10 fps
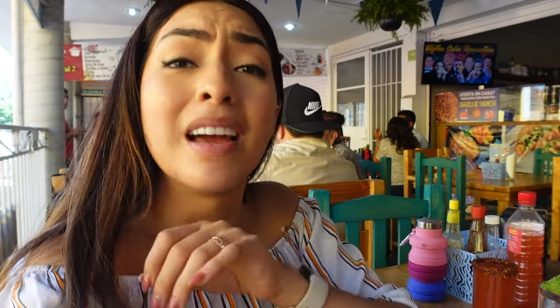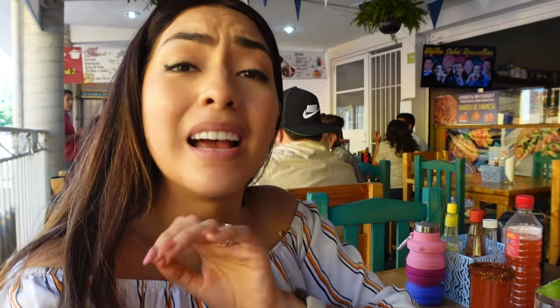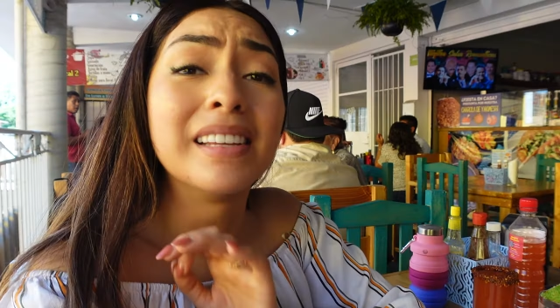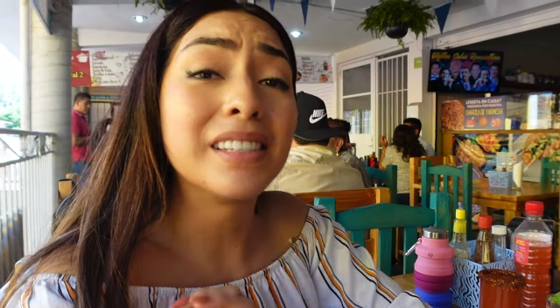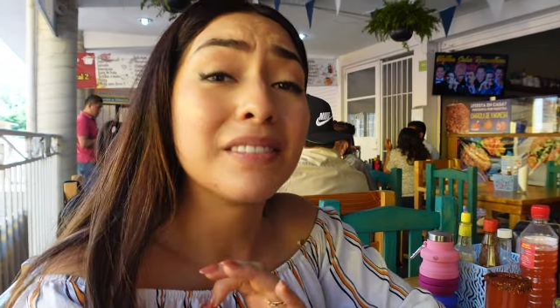
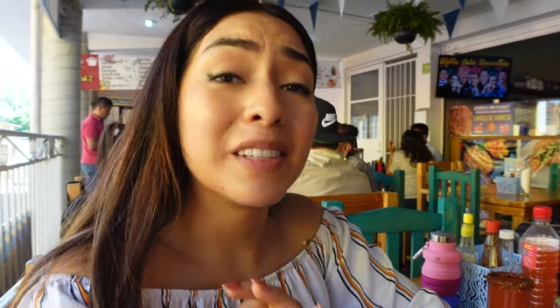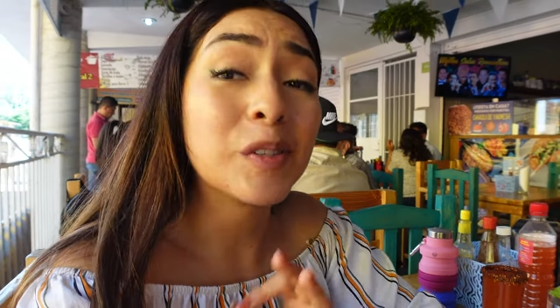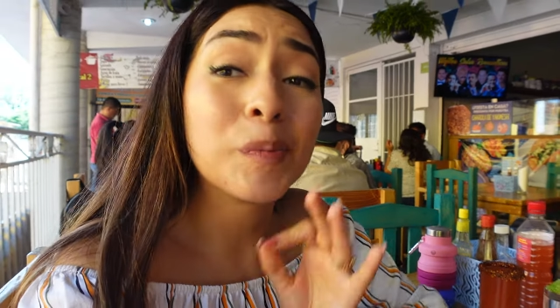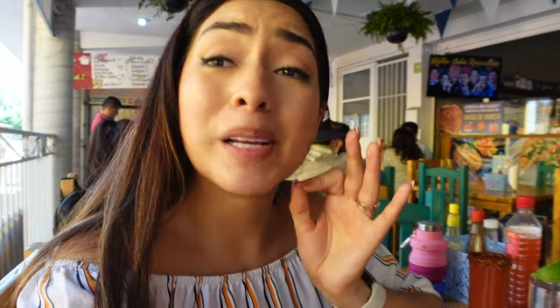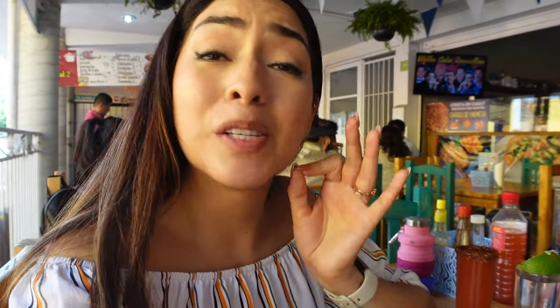As if this
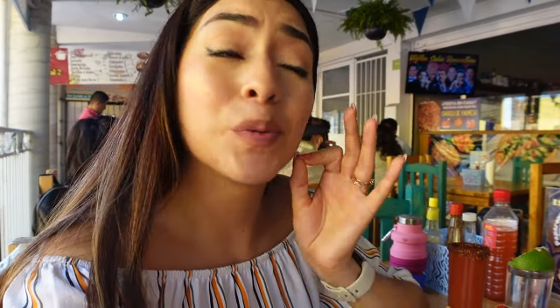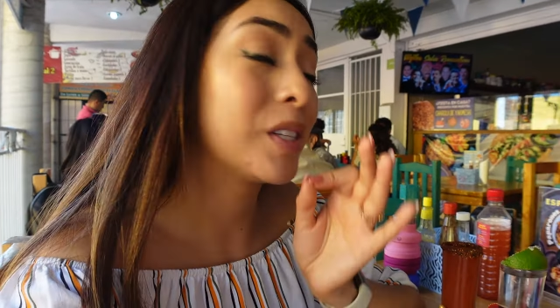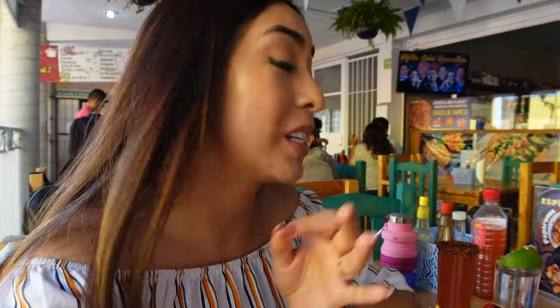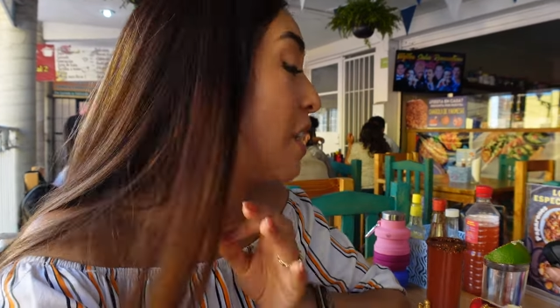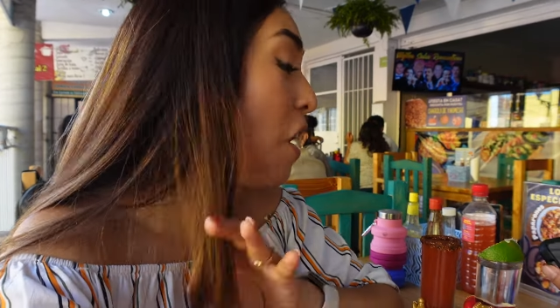place
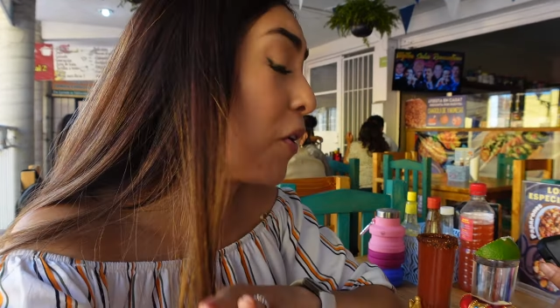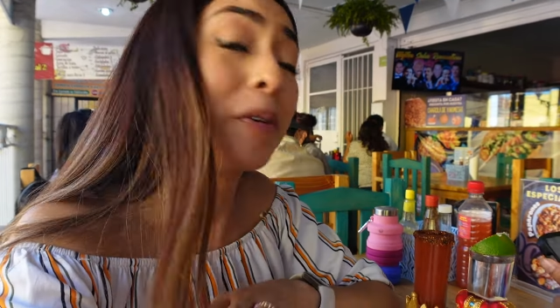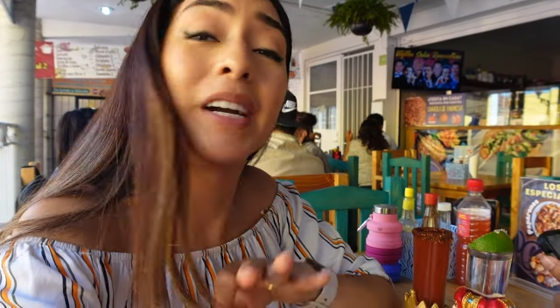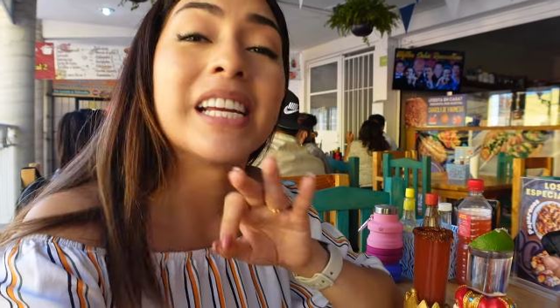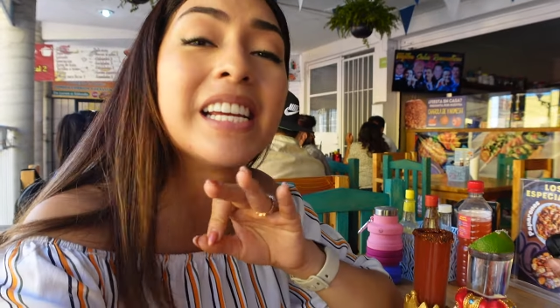wasn't
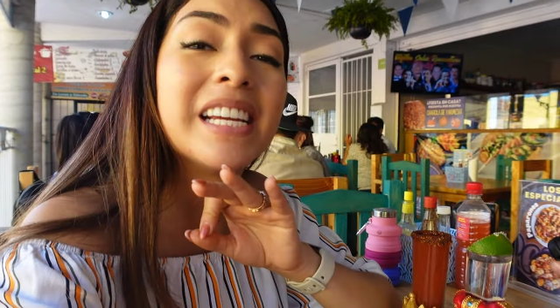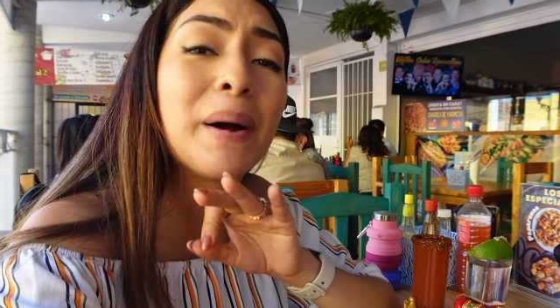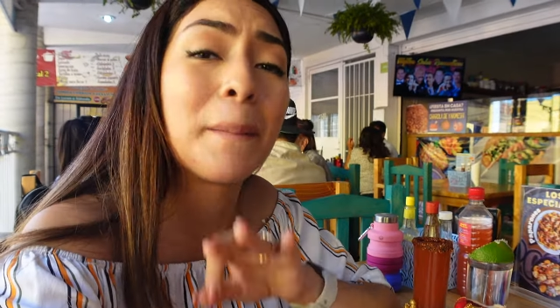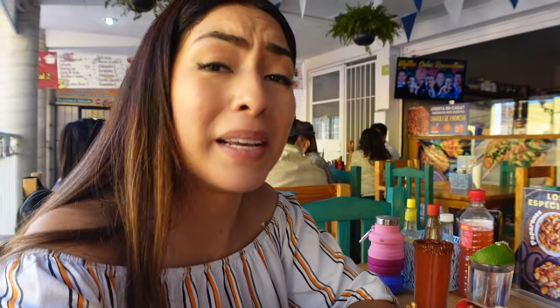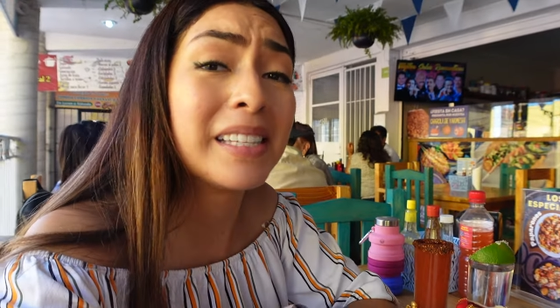already
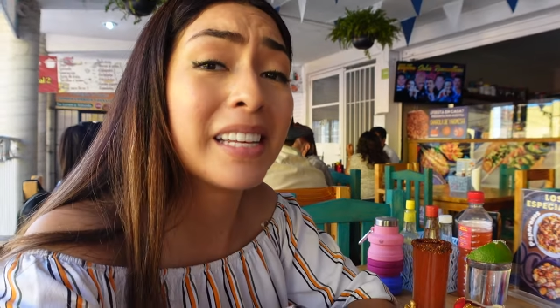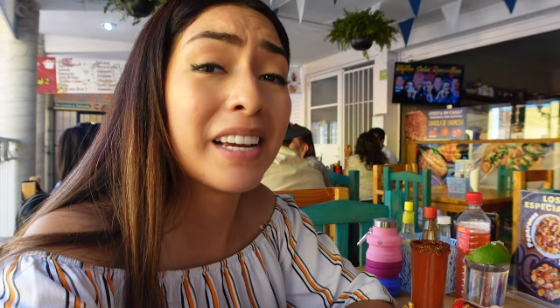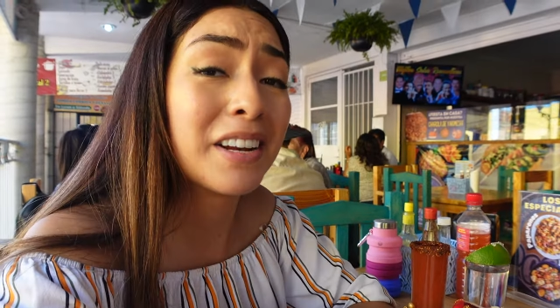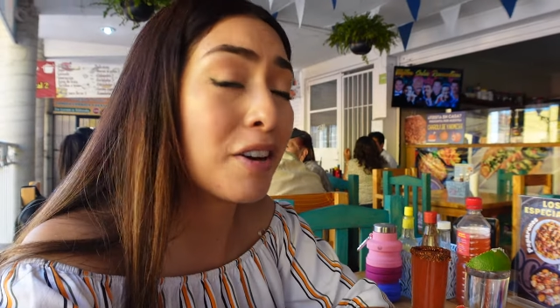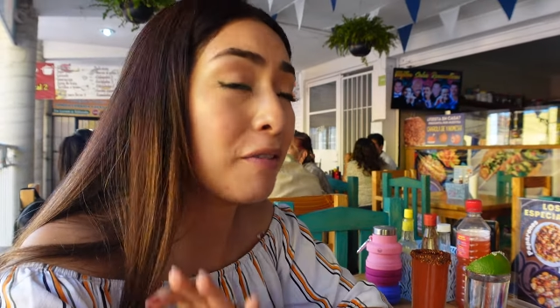amazing
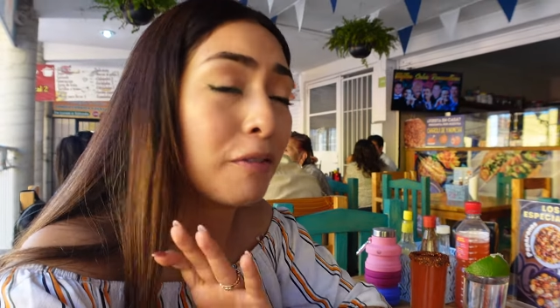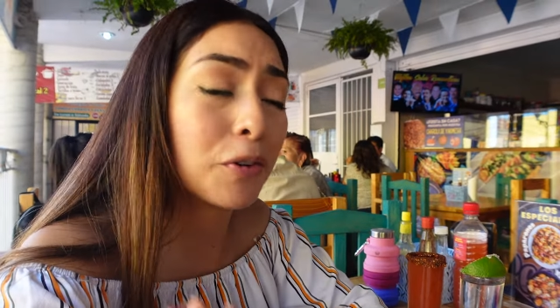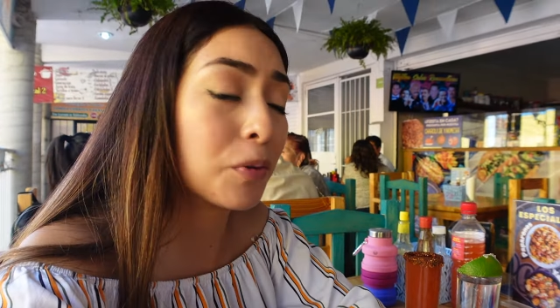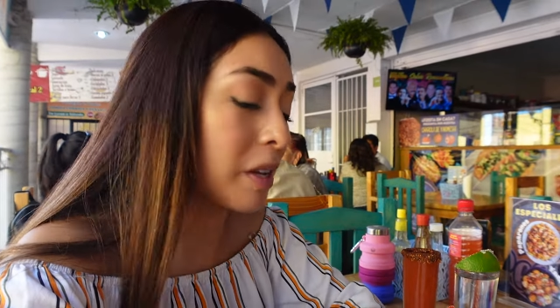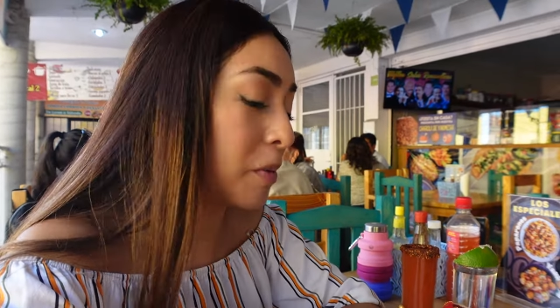enough, food
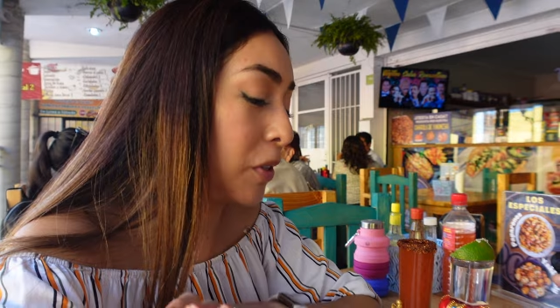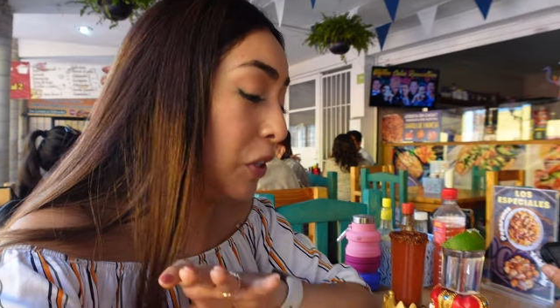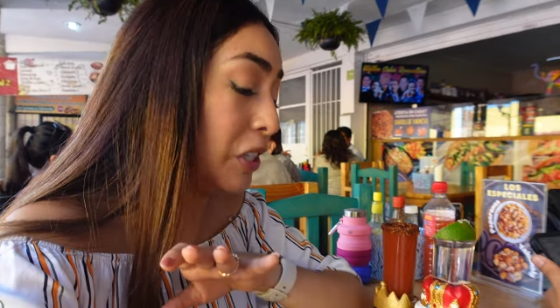was absolutely